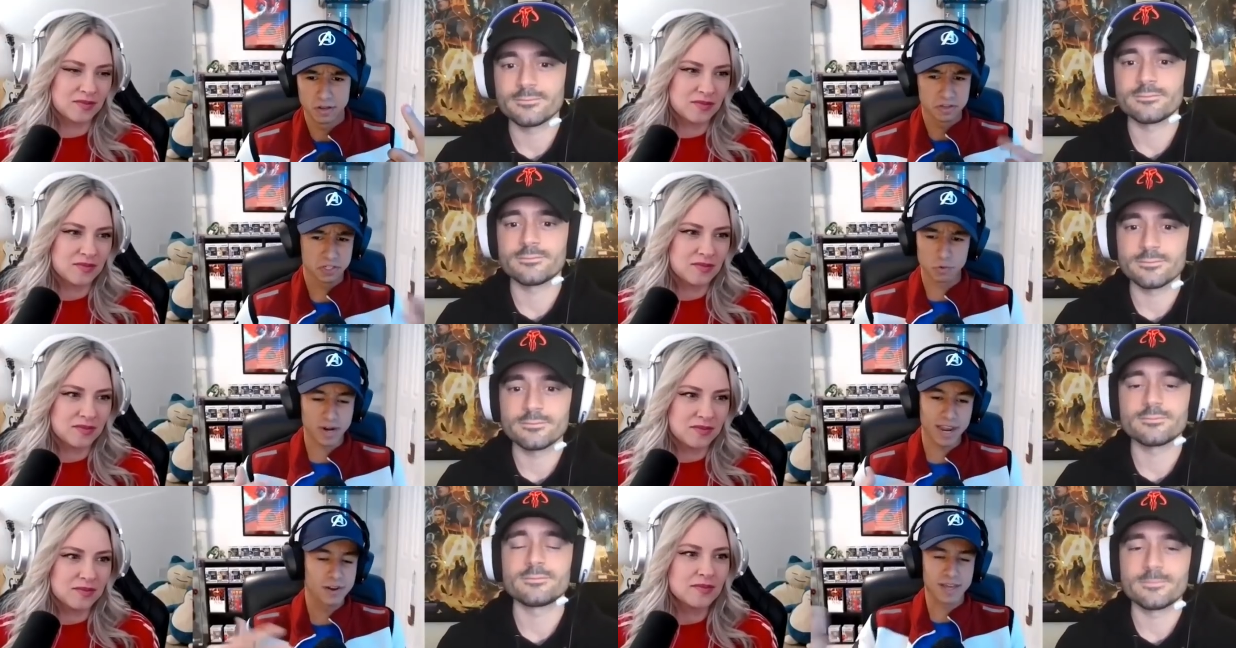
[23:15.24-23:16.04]
Speaker 1: So
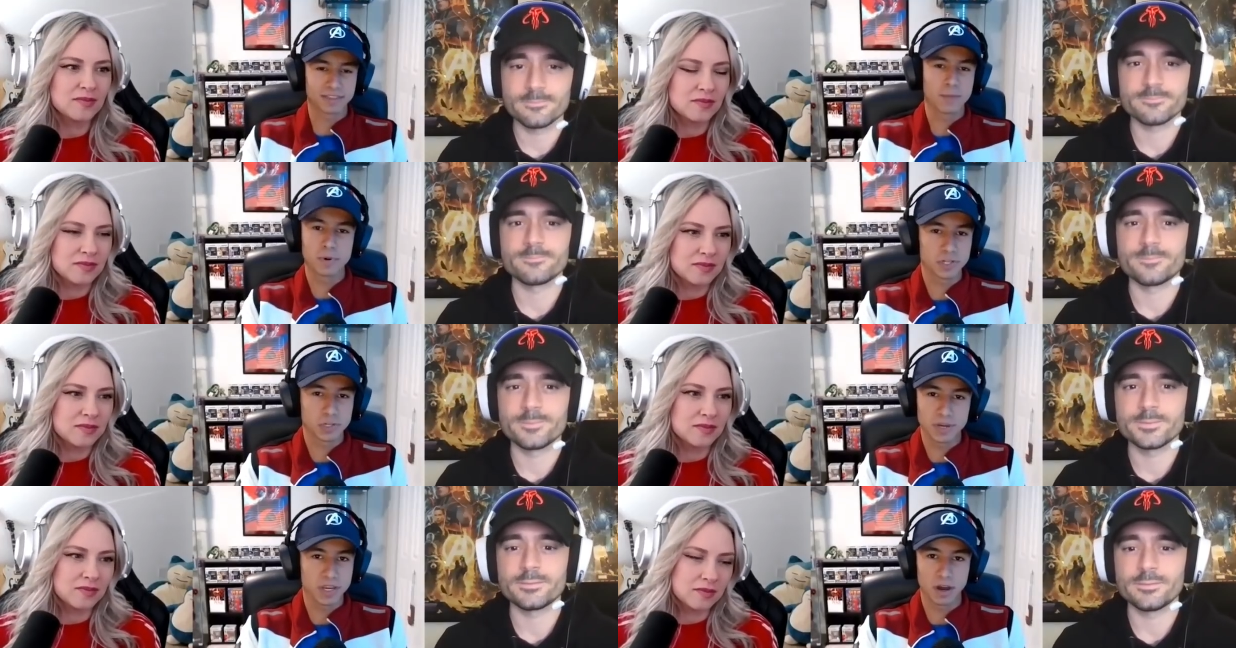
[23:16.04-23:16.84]
when I hear that they're
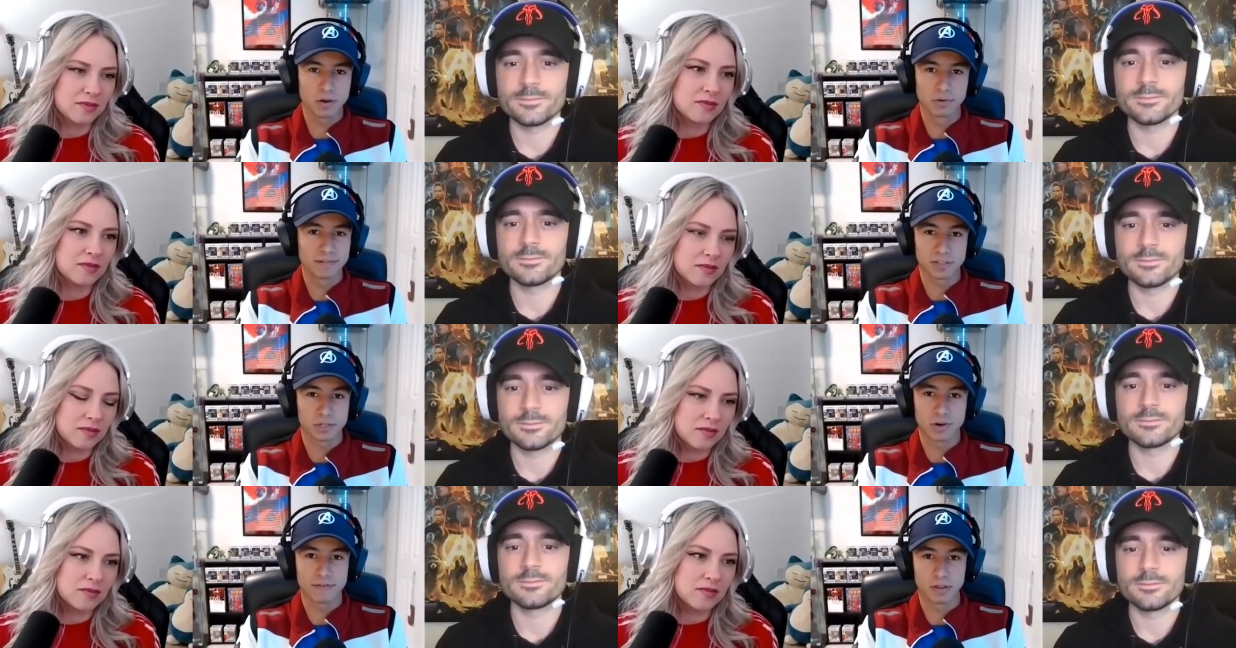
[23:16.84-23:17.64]
pursuing Keanu Reeves as
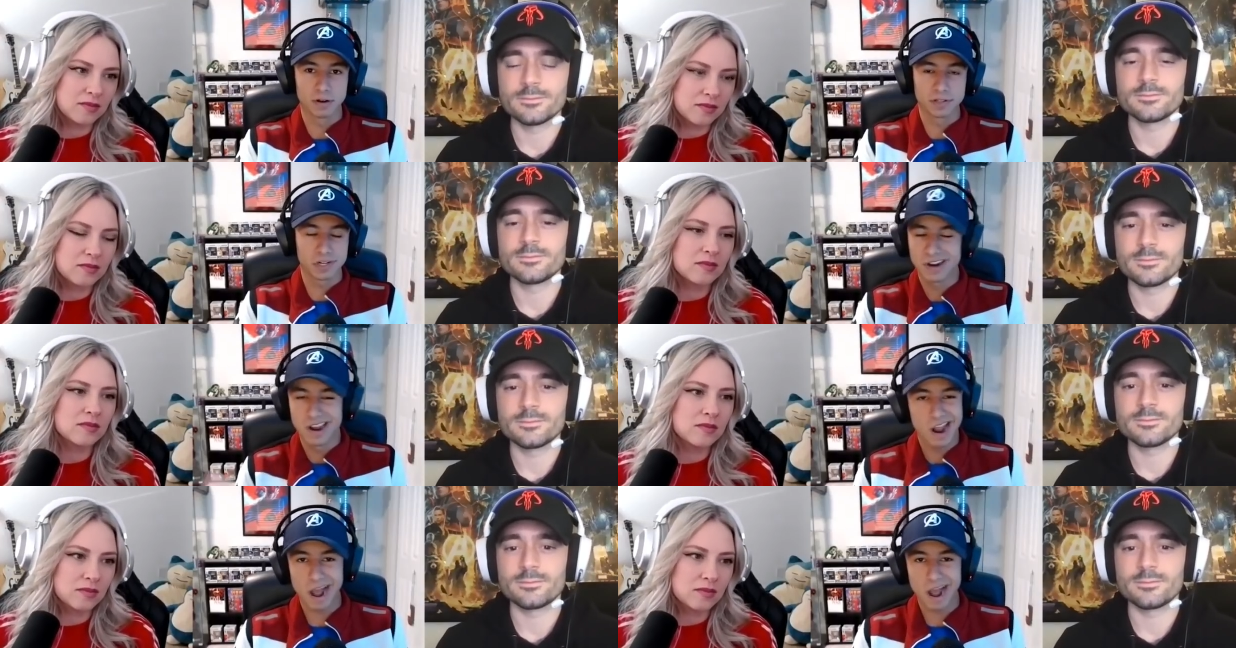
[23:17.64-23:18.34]
Kraven the Hunter,